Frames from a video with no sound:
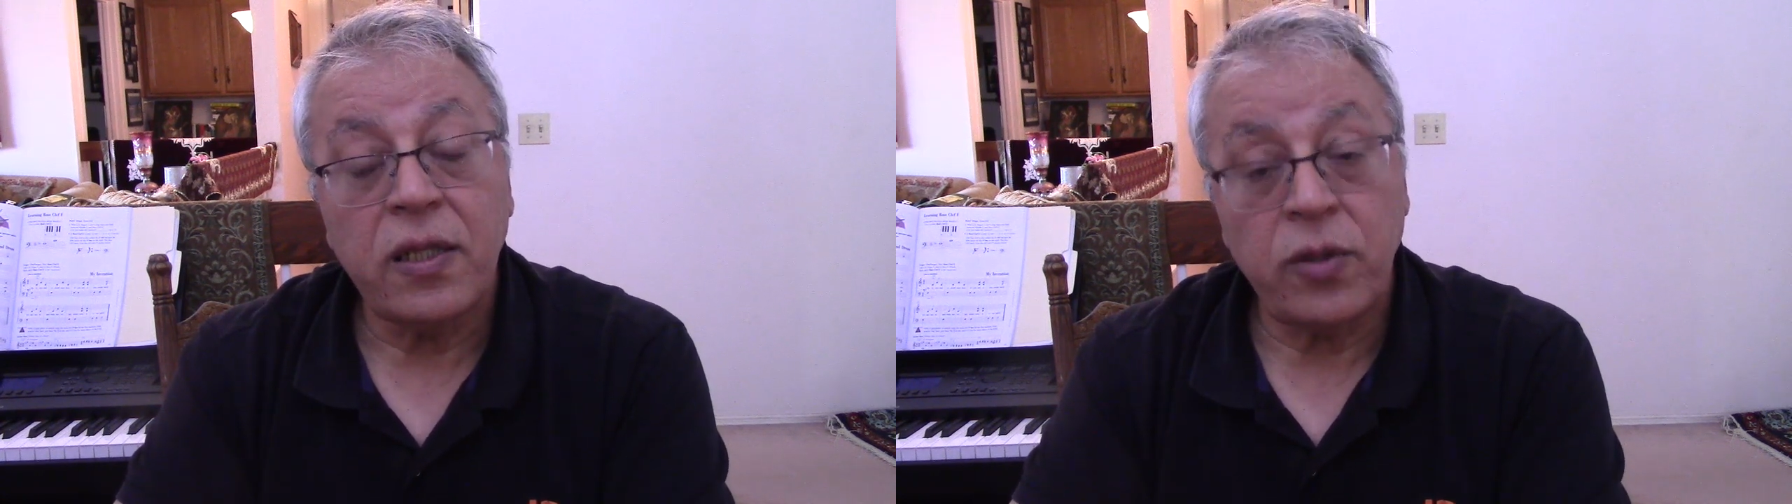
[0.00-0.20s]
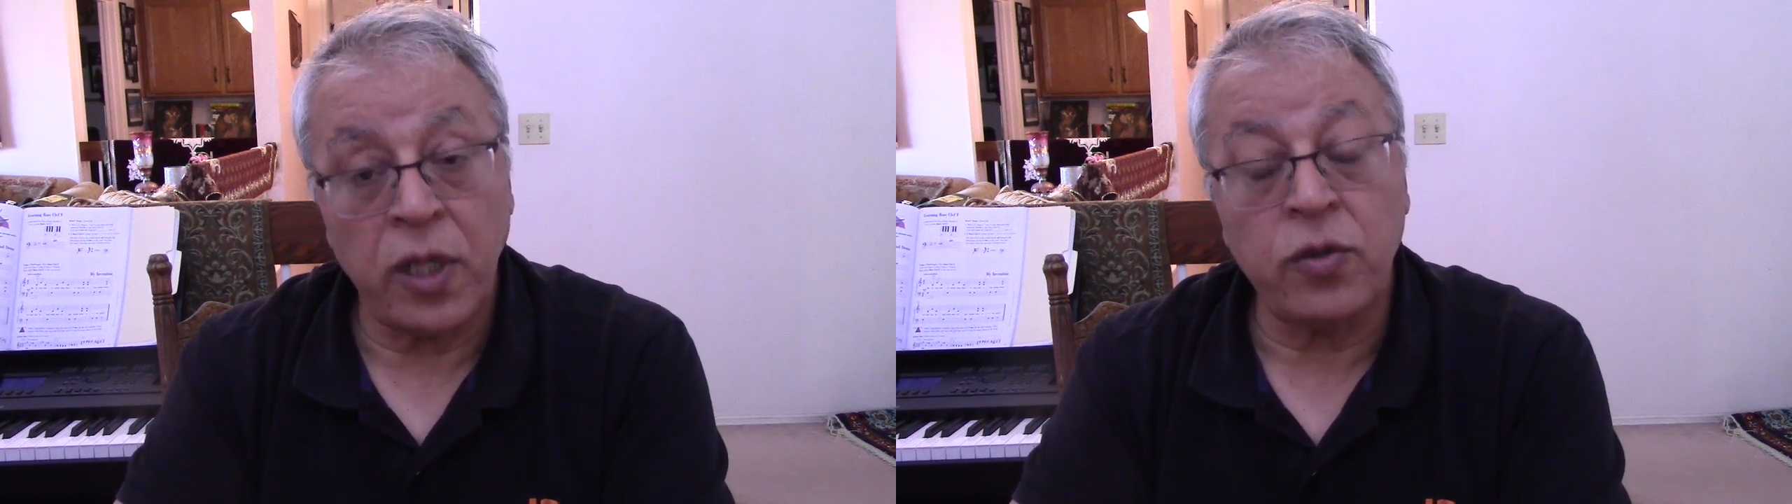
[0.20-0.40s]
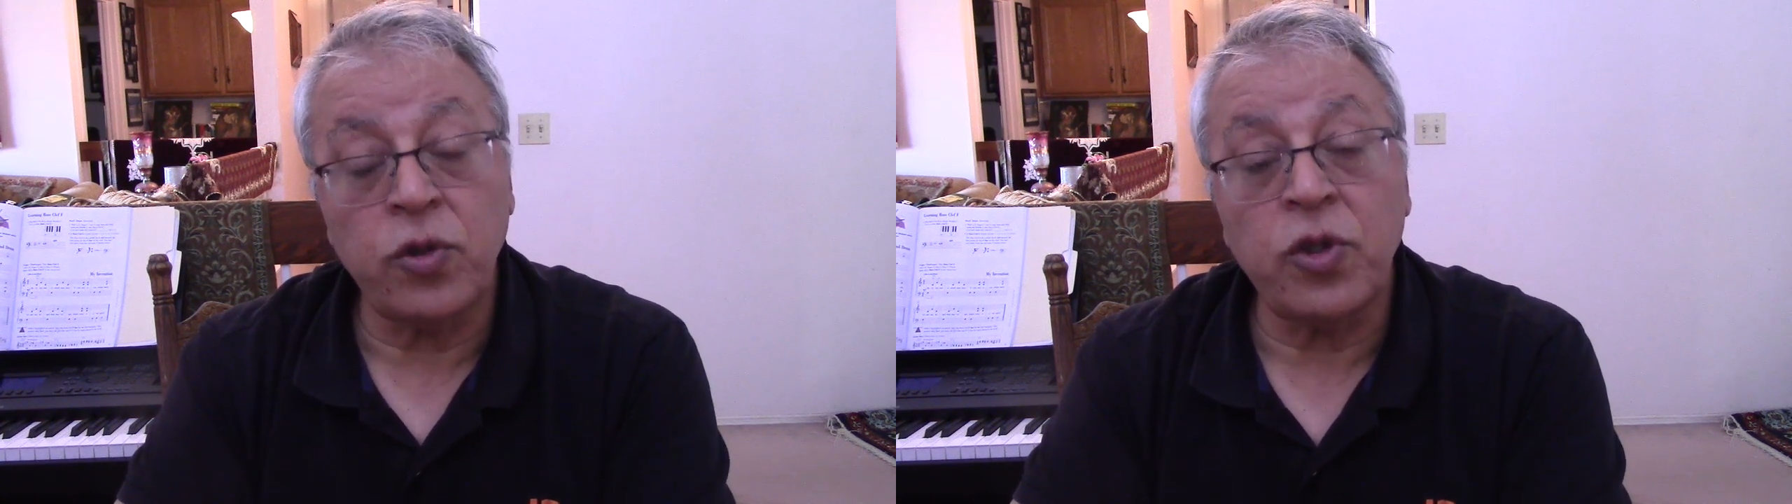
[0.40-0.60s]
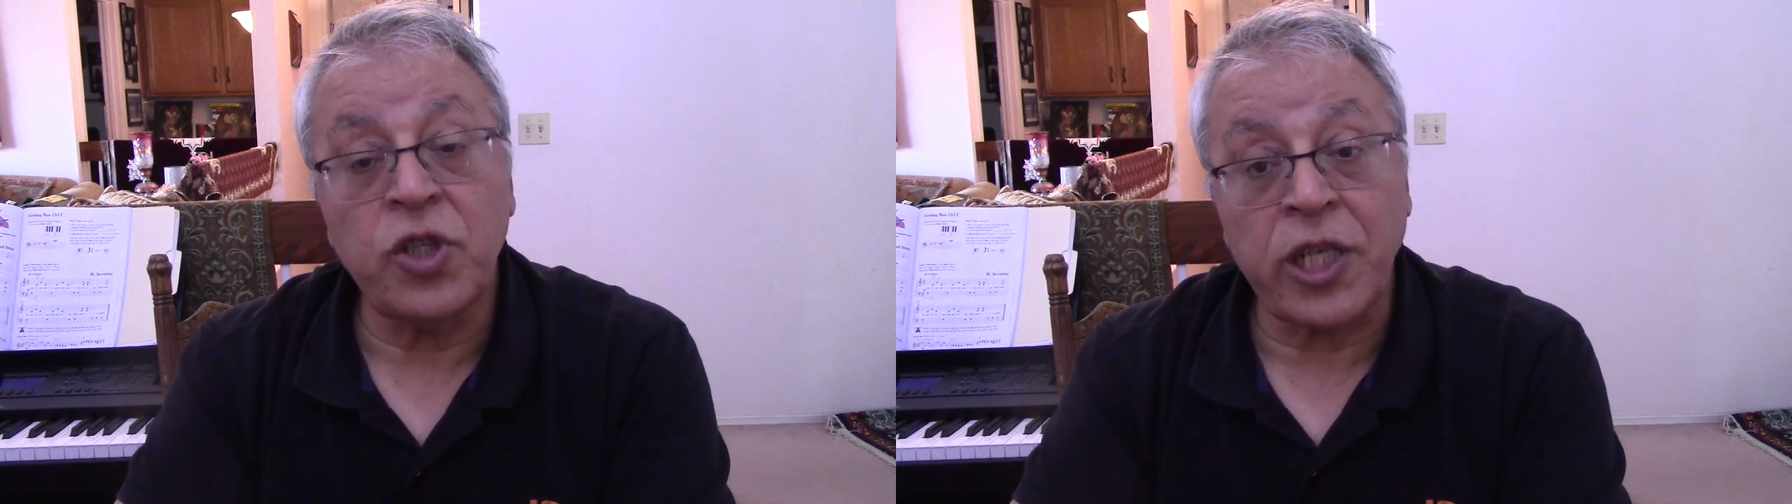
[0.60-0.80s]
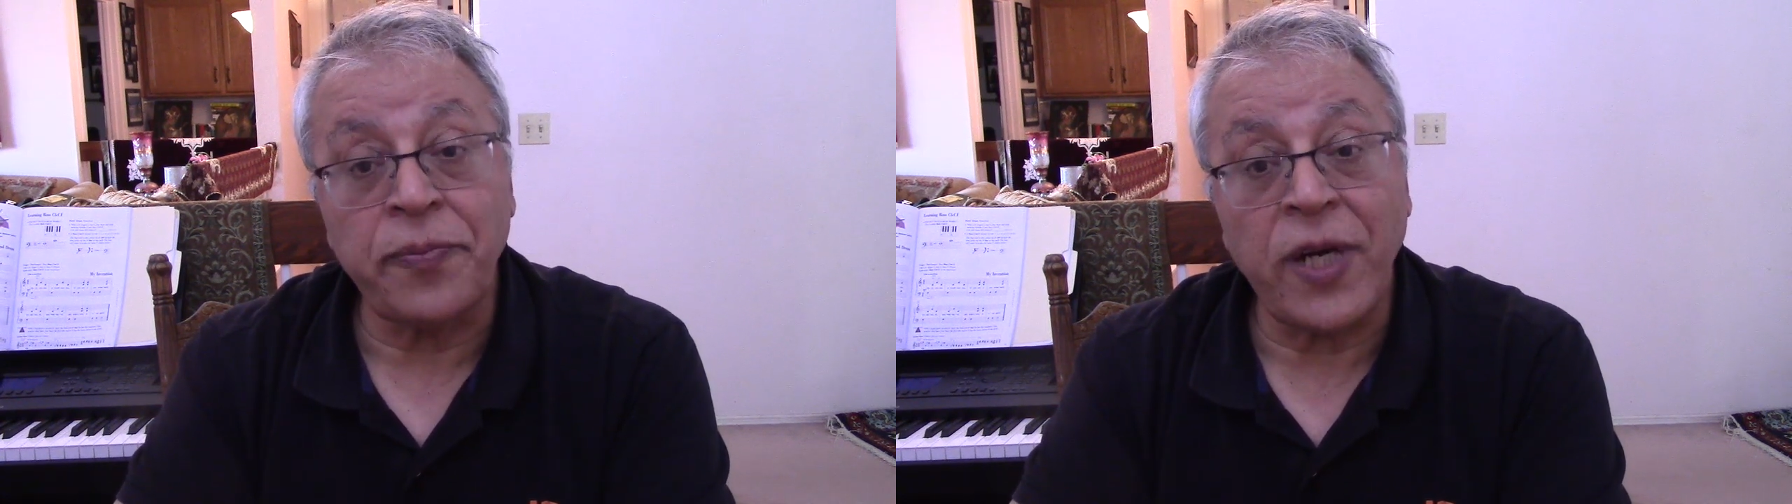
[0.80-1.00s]
You are doing the
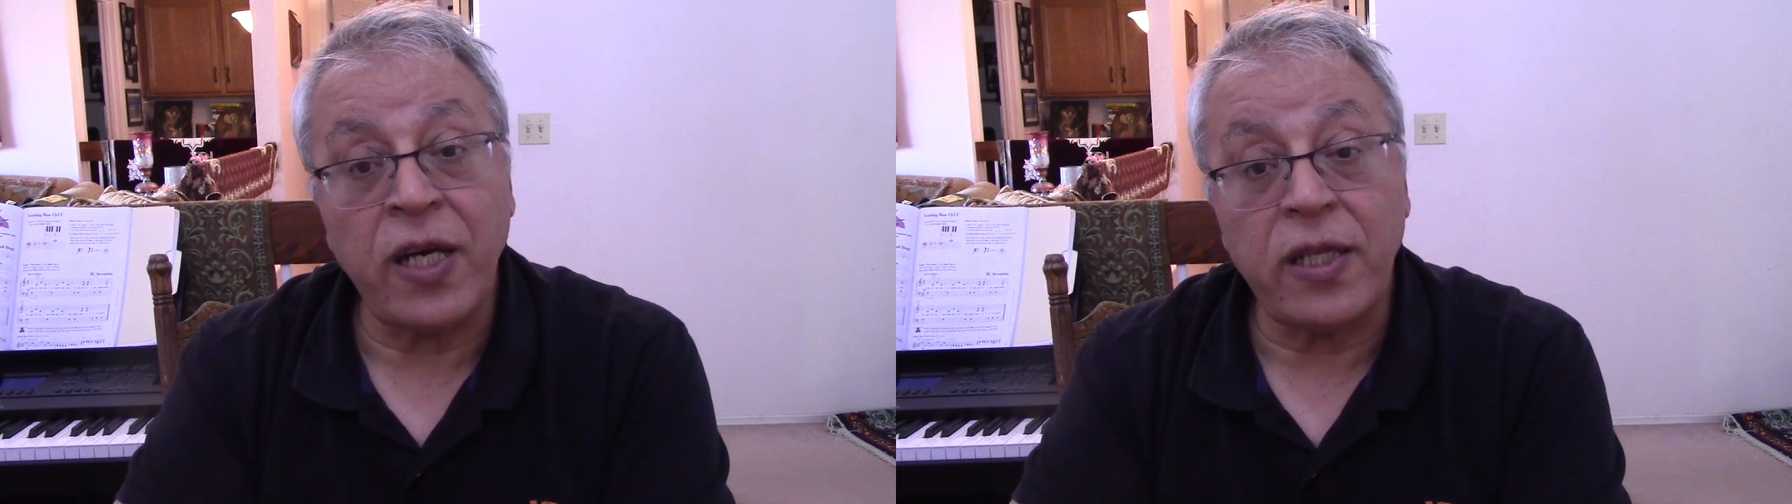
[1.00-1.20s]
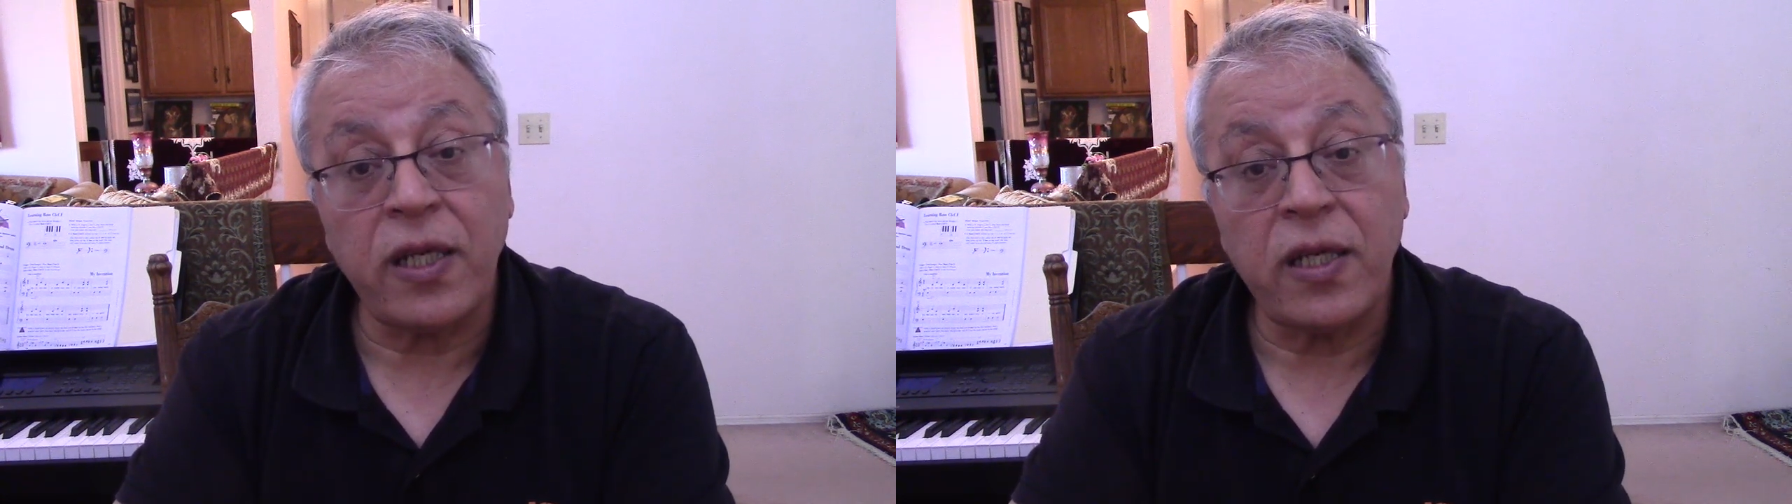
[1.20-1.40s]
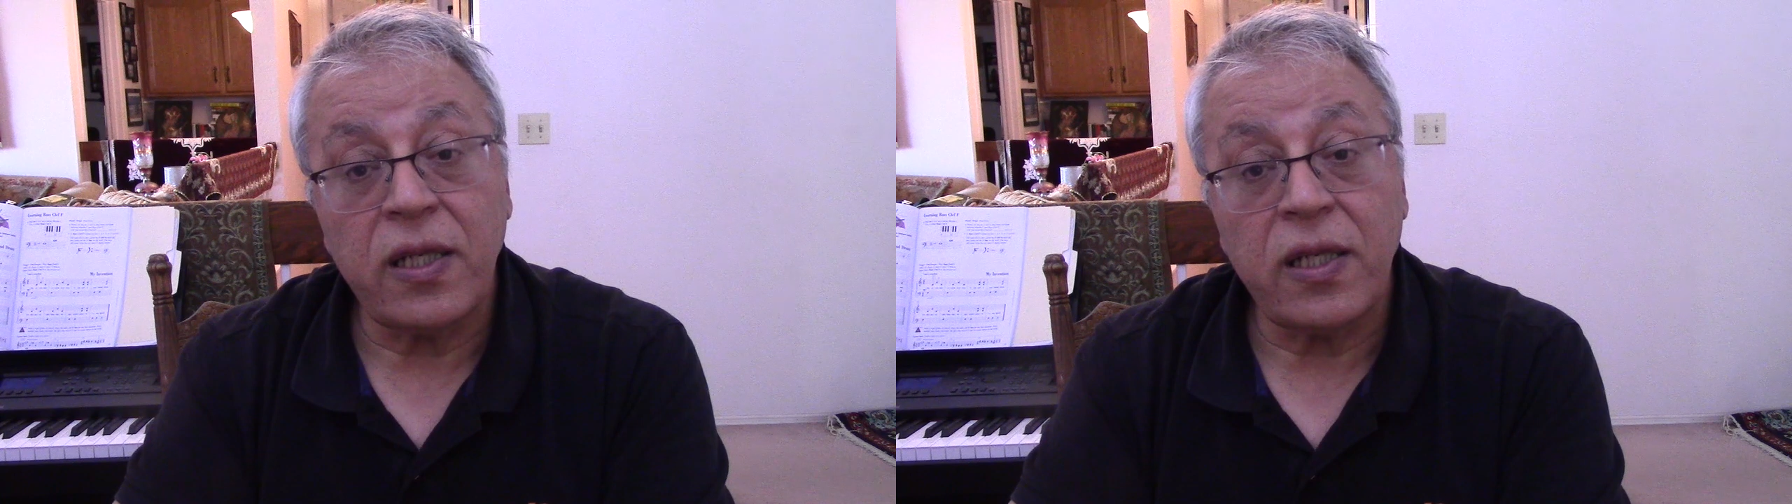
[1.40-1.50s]
ibadah.